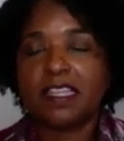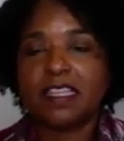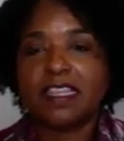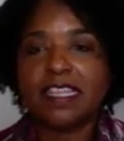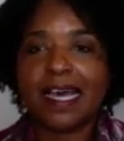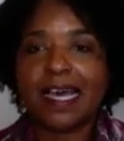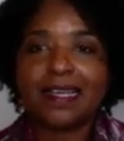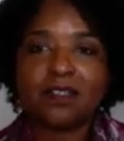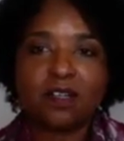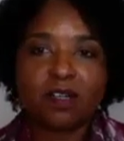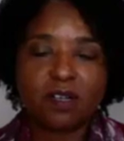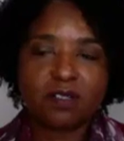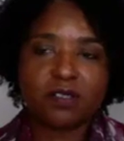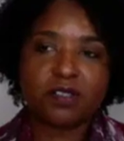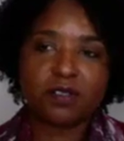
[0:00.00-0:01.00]
That
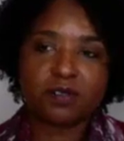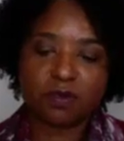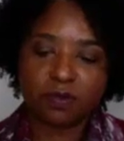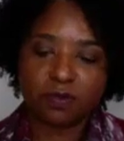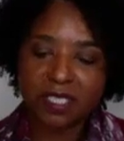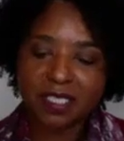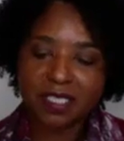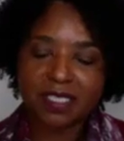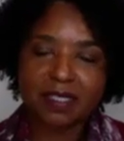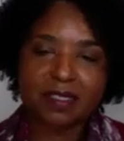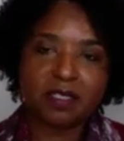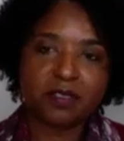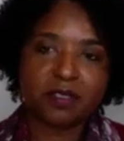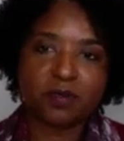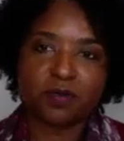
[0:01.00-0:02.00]
also, the reason I
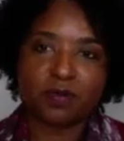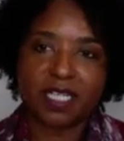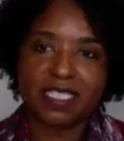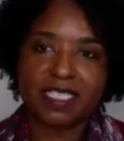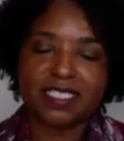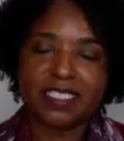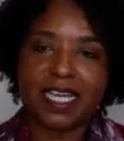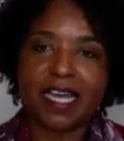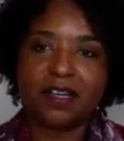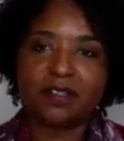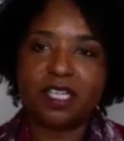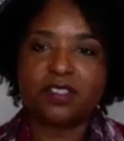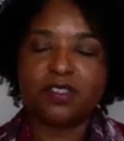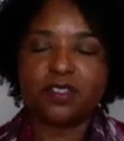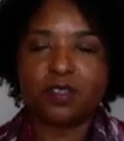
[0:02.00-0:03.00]
also write it
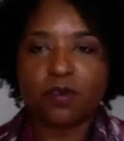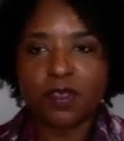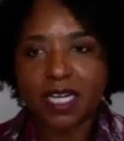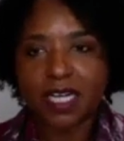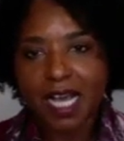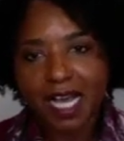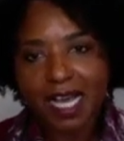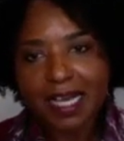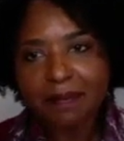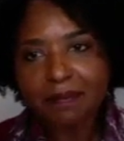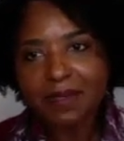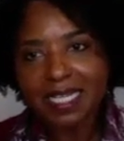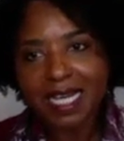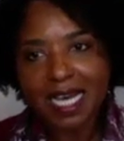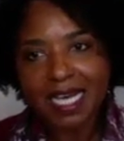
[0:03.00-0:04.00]
down is so that
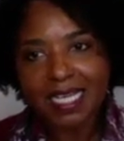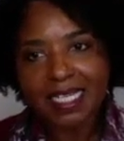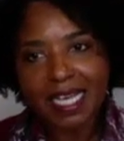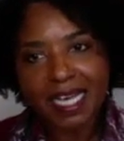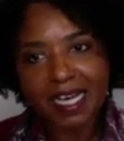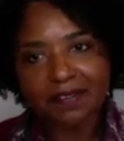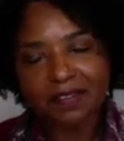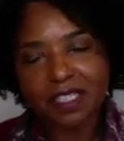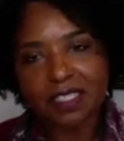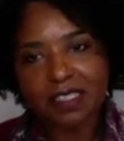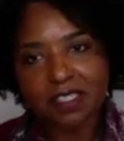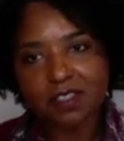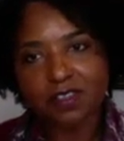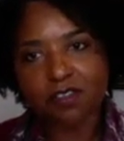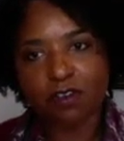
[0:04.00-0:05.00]
I'm not having
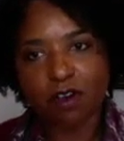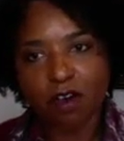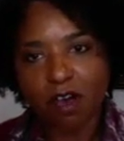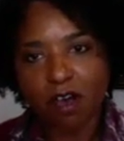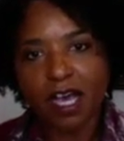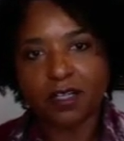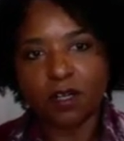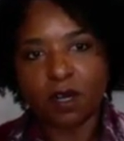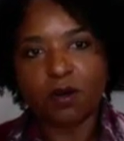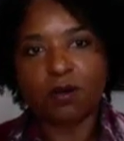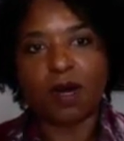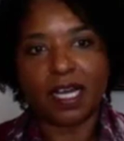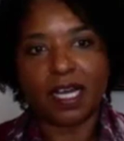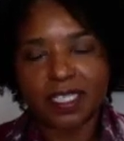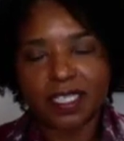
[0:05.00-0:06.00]
this thought,
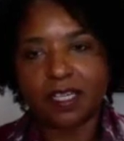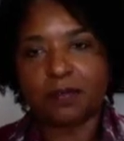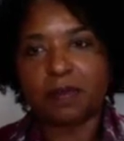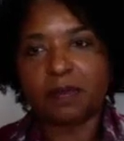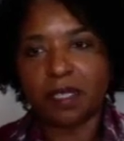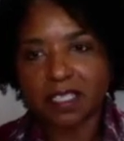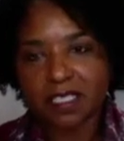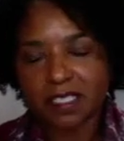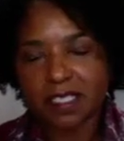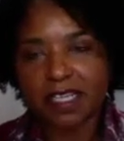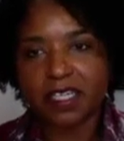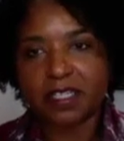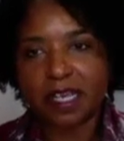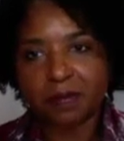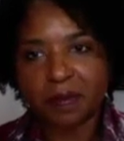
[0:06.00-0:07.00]
oh, I can help them on this, I
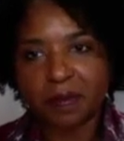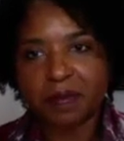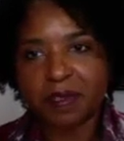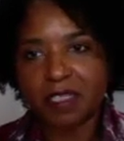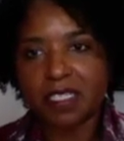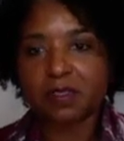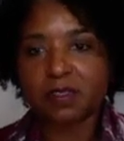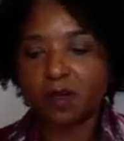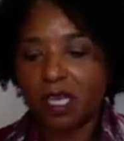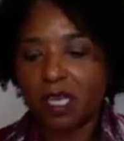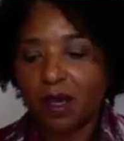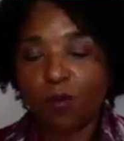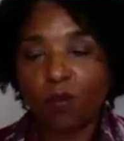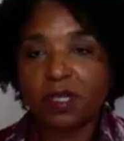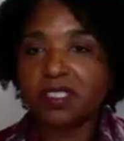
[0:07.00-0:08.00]
can help them on this.
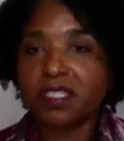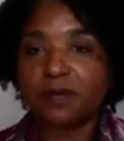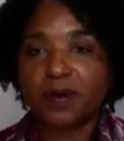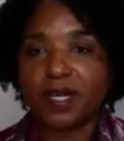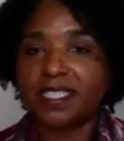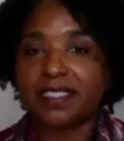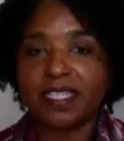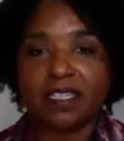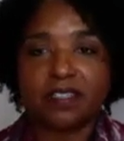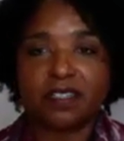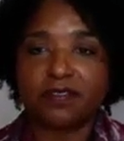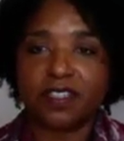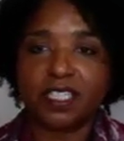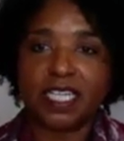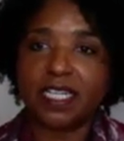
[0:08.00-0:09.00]
Once I write it down, I
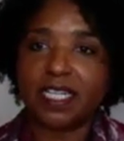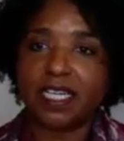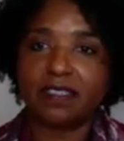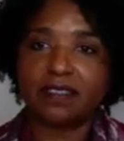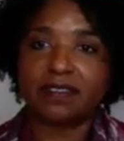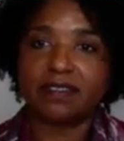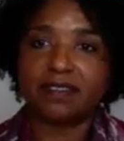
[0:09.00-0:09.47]
forget it.